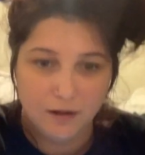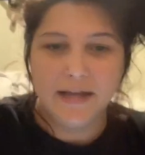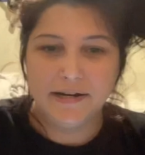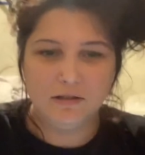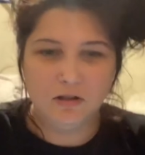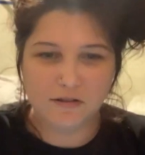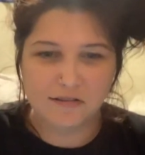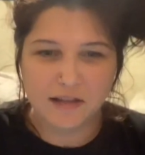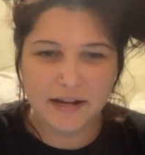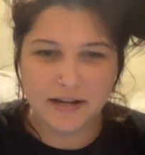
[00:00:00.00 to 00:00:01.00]
And it looks
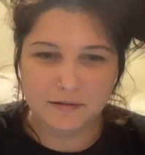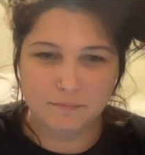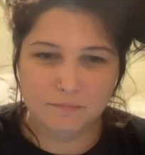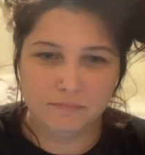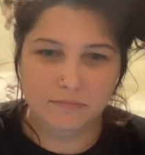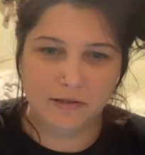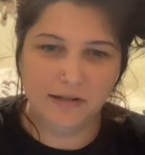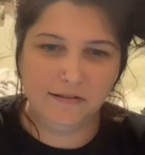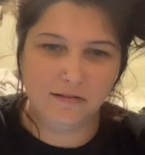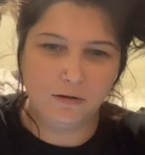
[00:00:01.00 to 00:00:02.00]
like
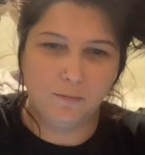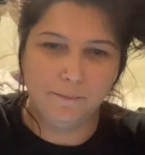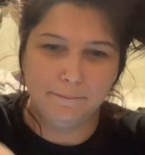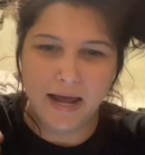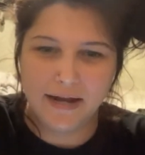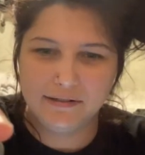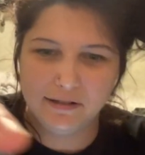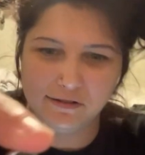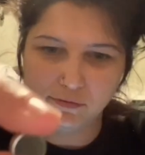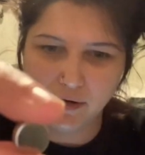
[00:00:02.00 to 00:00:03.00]
these little
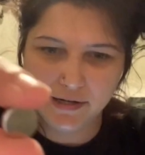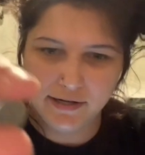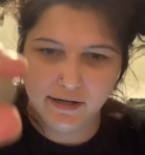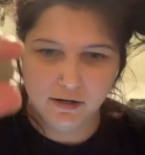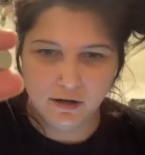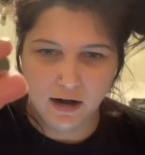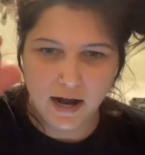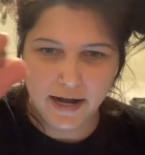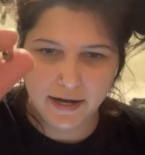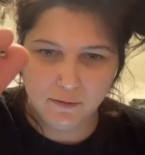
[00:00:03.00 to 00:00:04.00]
magnets right here,
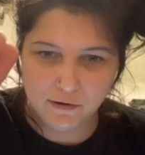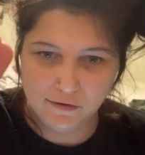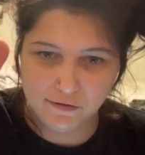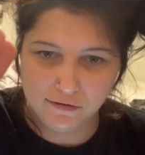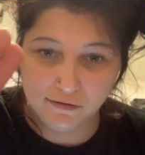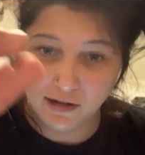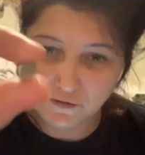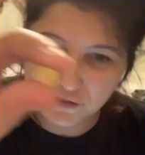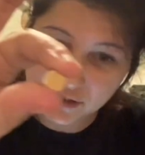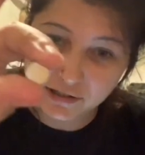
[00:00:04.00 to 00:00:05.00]
I was
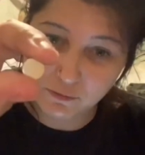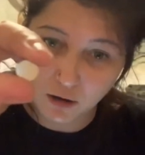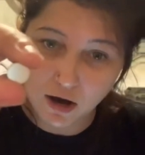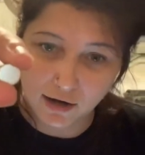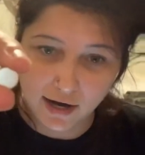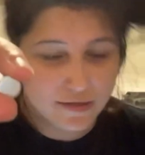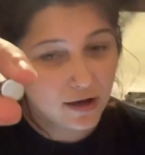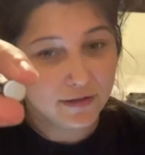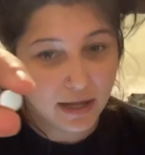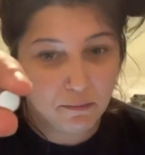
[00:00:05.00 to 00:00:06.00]
definitely wrong. I
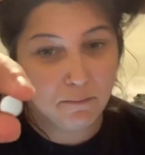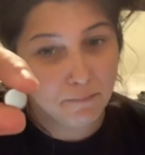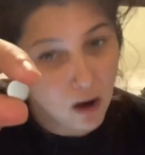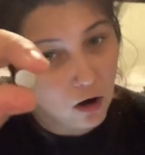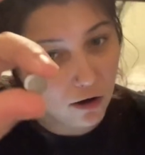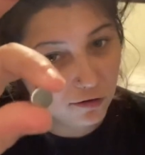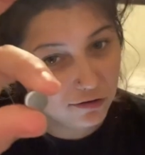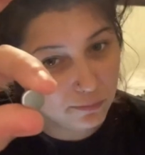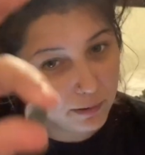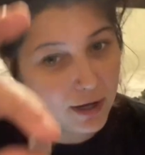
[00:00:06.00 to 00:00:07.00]
thought they were
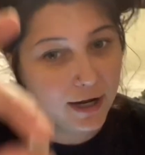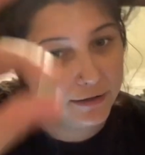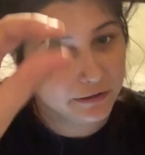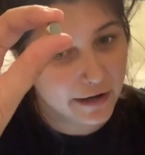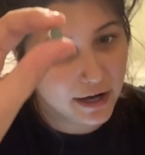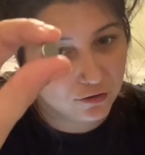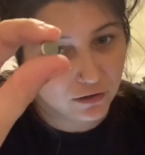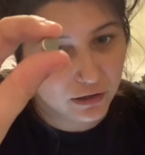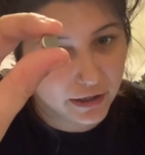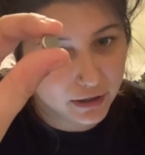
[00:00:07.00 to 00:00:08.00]
balls, but they're
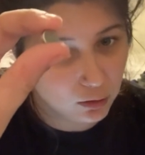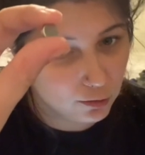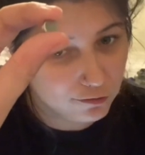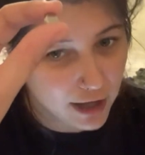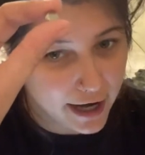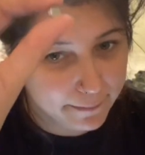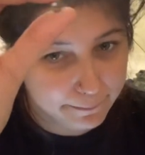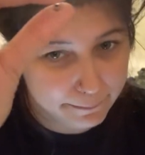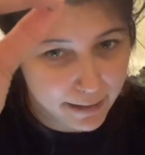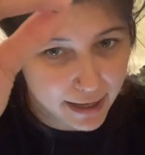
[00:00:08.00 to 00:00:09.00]
actually like little
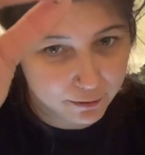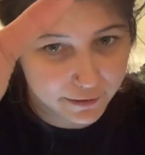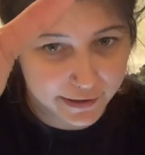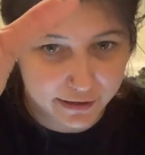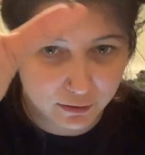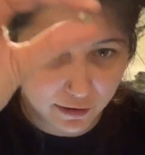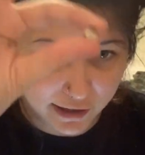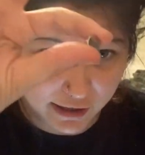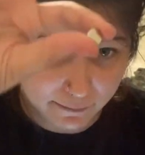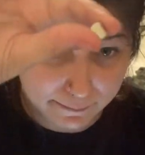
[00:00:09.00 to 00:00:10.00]
flat battery
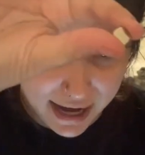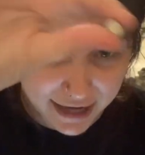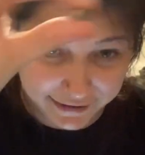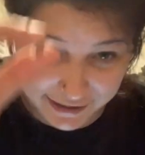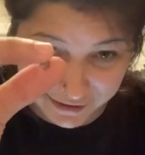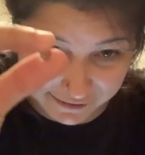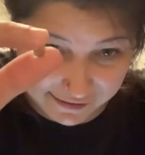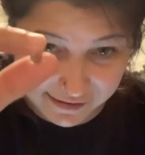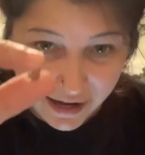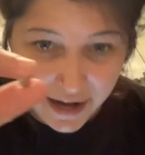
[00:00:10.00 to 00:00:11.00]
looking
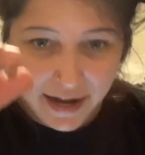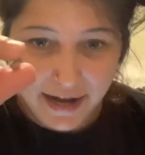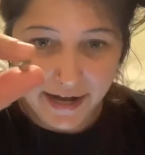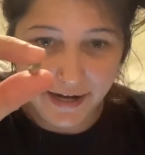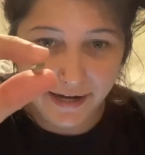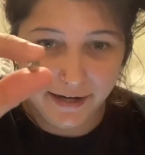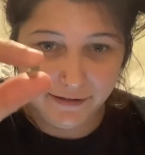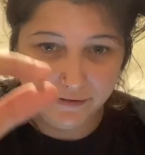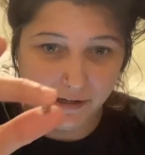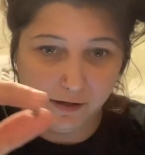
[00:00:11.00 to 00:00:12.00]
magnets.
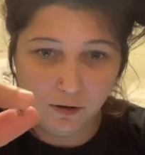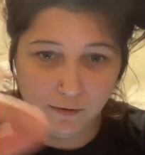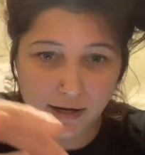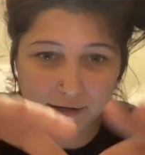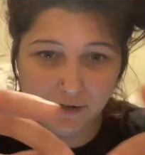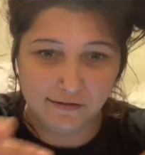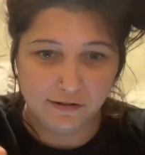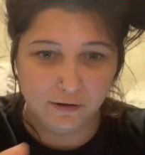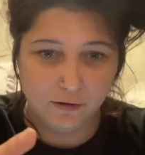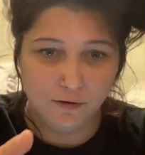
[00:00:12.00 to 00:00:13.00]
And they go around in a
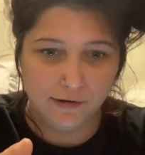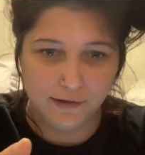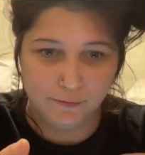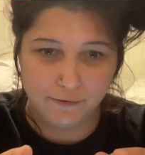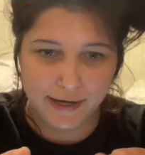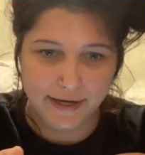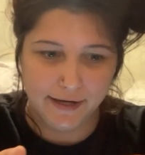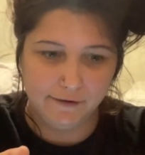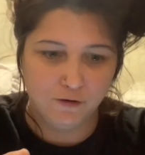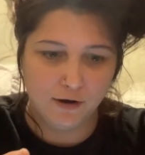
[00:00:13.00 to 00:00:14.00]
circle in a
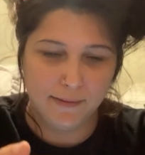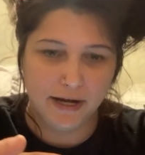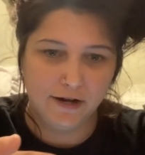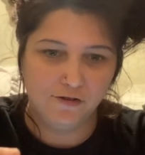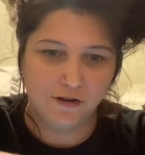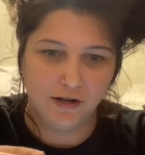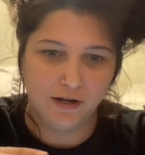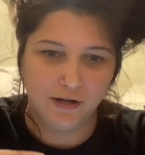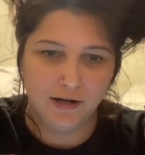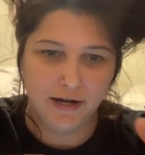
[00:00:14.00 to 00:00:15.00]
ring
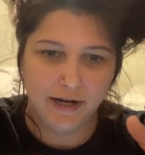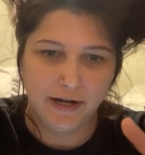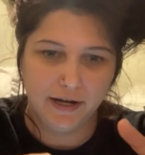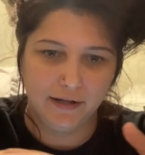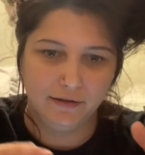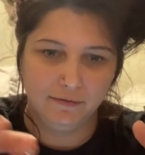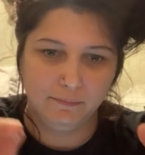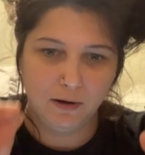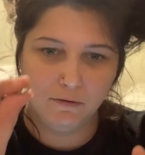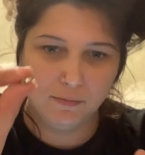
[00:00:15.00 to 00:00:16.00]
formation, and
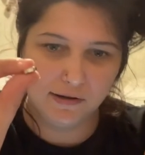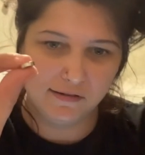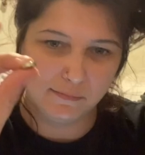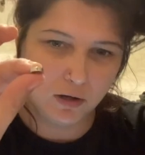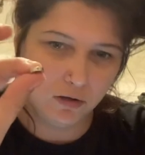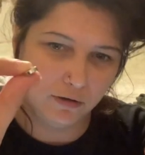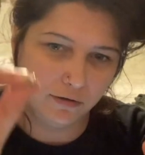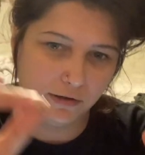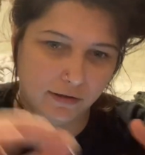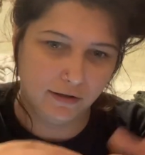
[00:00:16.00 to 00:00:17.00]
probably smaller
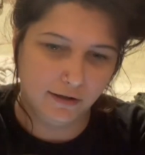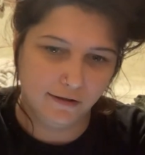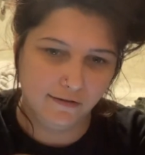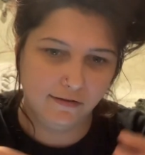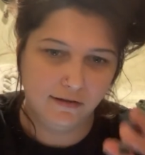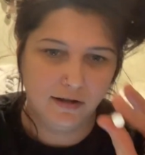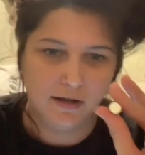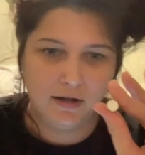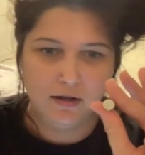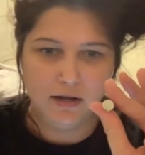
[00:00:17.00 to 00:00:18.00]
than this.
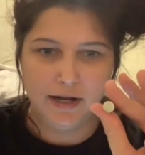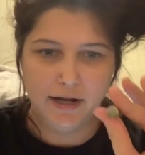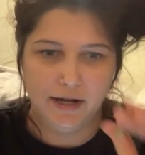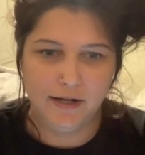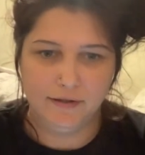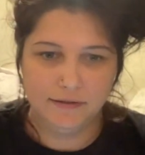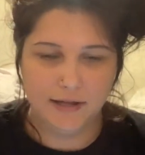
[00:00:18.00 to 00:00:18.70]
And